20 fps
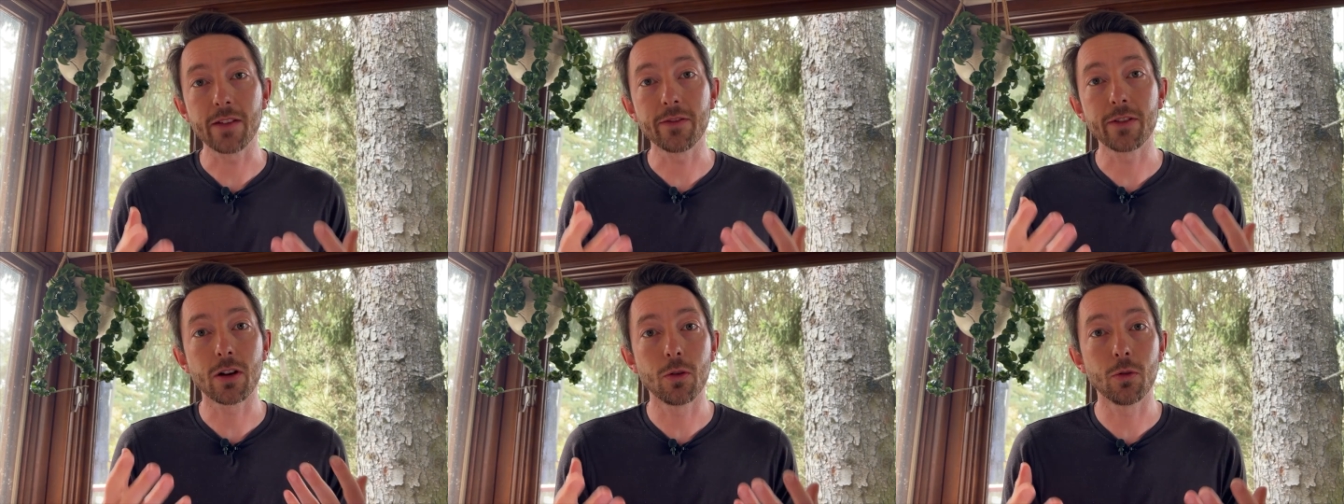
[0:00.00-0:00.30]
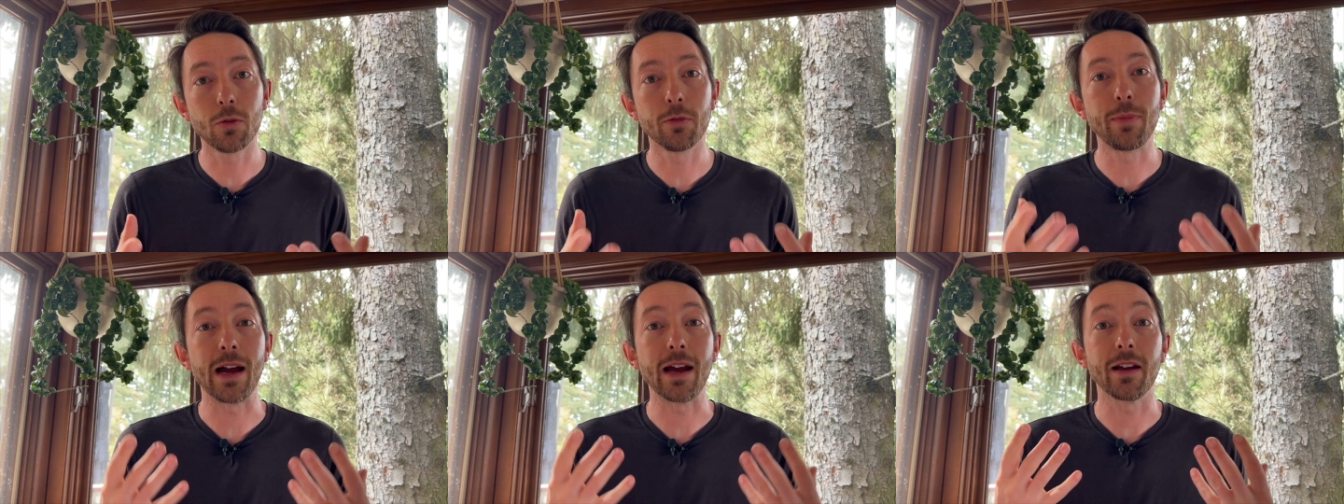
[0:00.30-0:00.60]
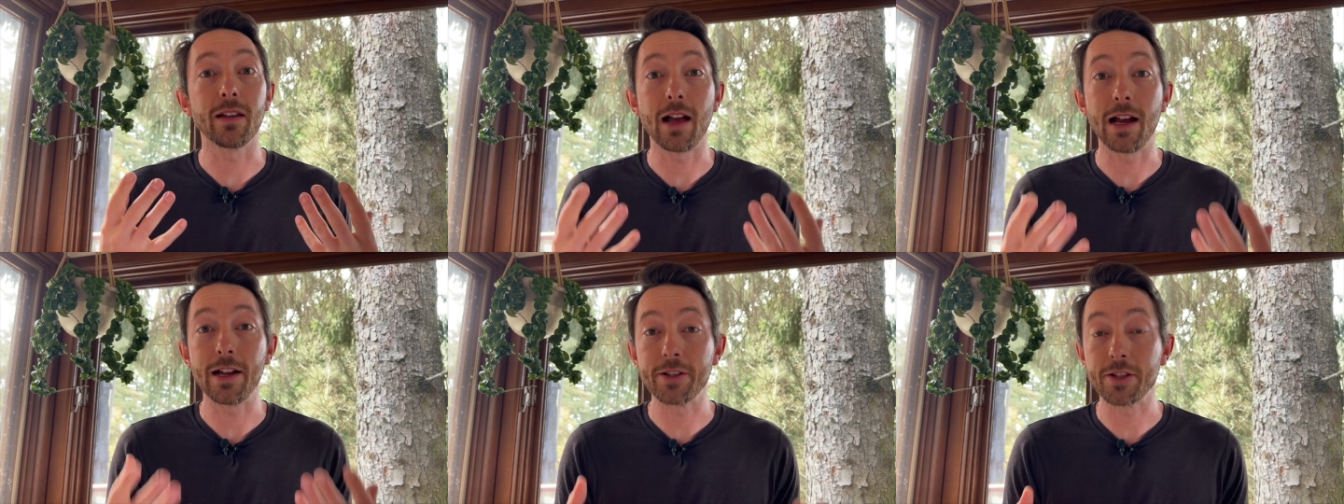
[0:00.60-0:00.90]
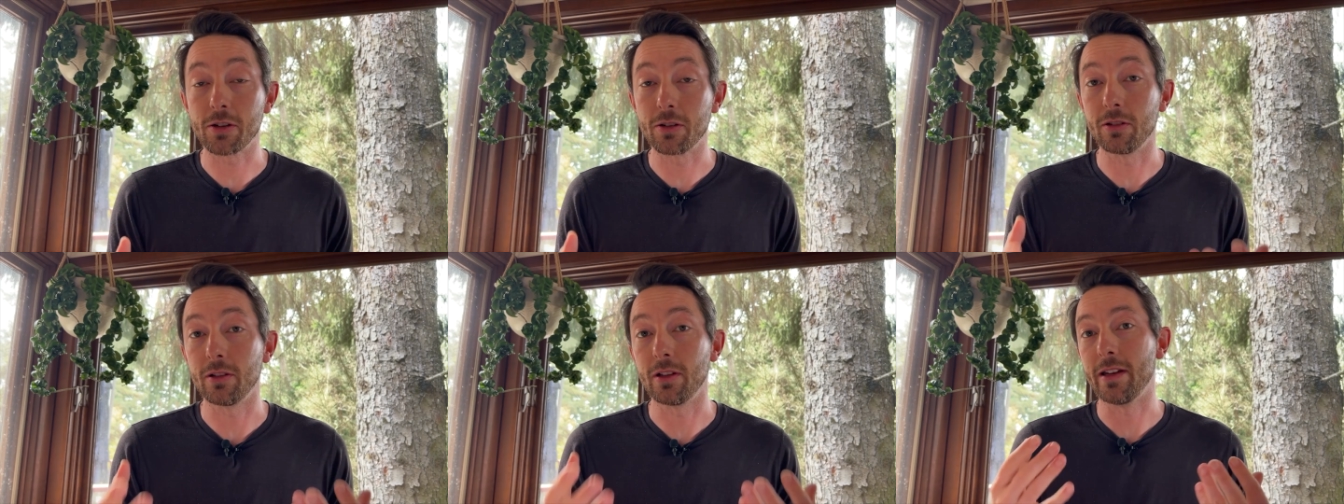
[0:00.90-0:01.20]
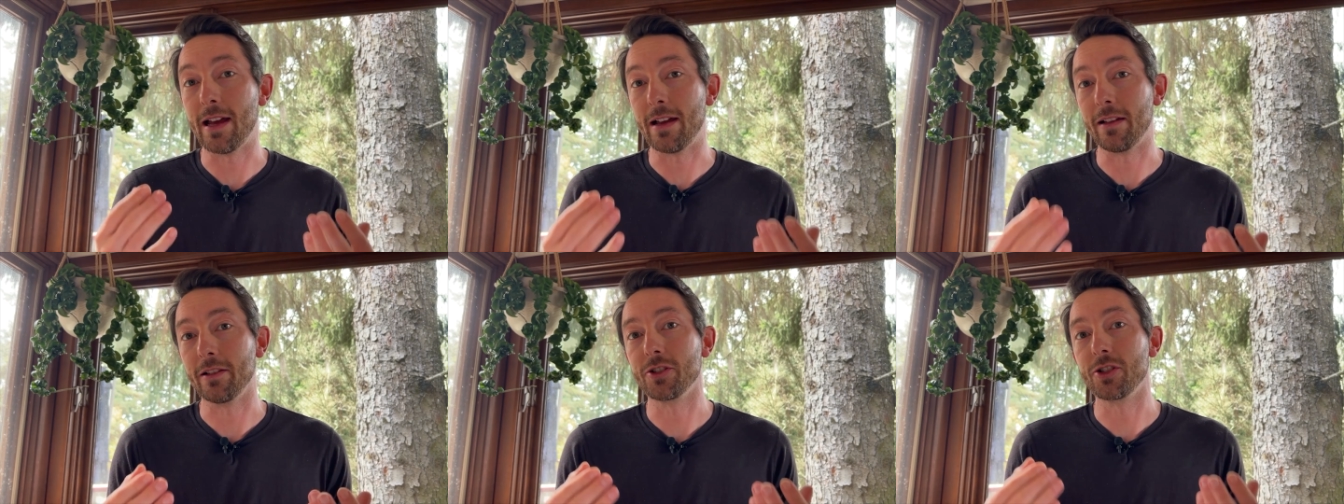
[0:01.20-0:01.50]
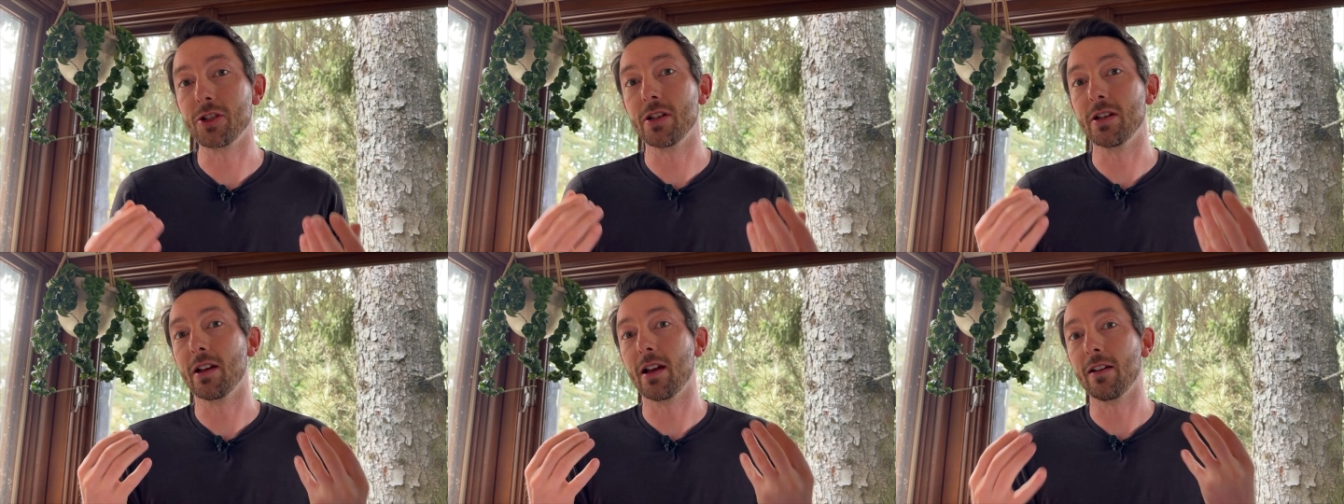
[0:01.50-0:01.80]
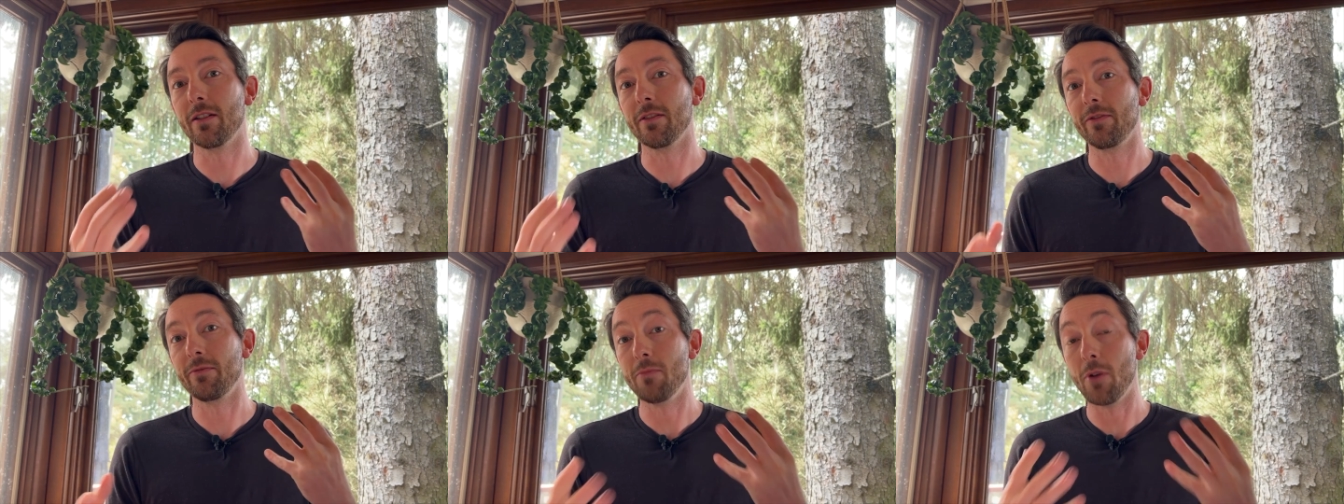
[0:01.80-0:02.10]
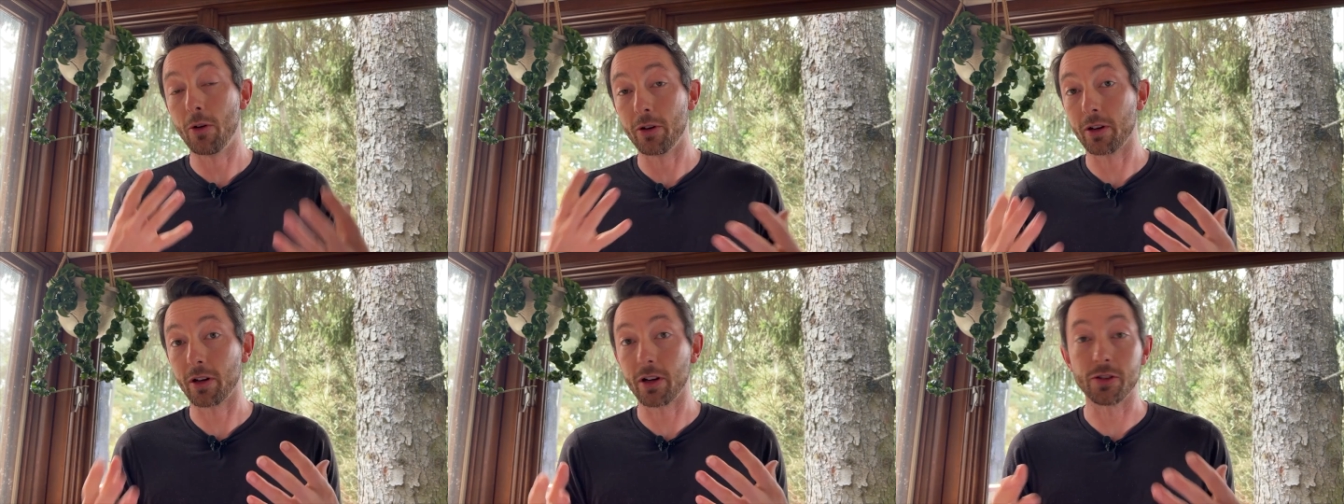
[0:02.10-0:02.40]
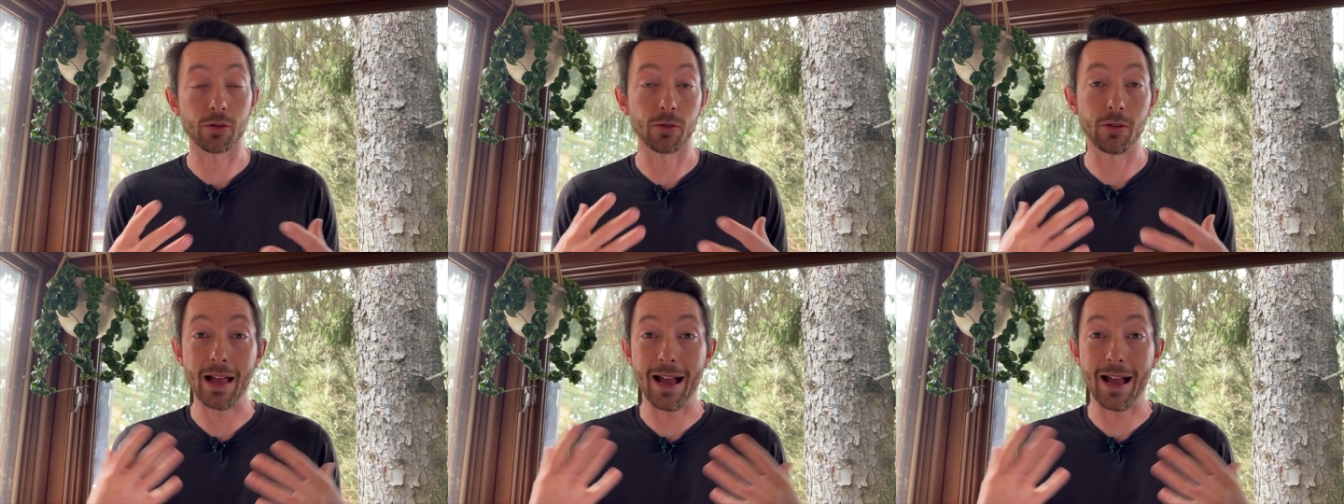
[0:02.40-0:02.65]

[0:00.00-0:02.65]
of a cool biological analogy of motor control,